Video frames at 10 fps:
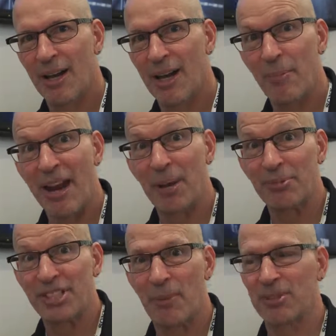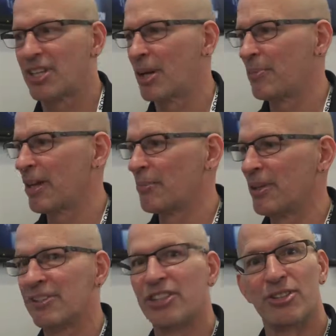My name is Thomas Cubby. I'm
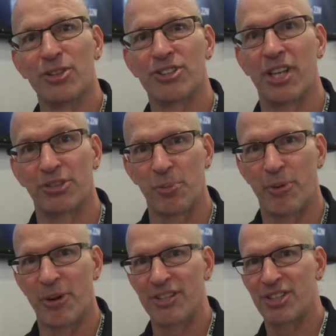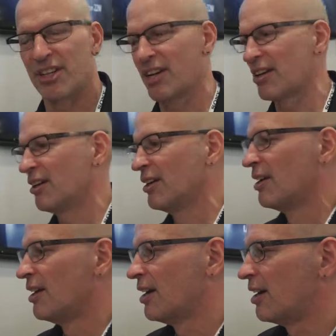a senior sales support engineer
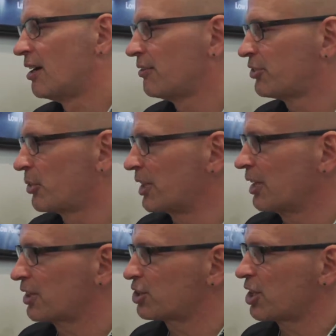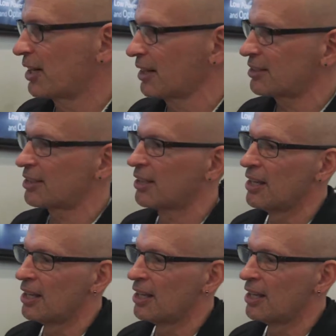of Sony Electronics.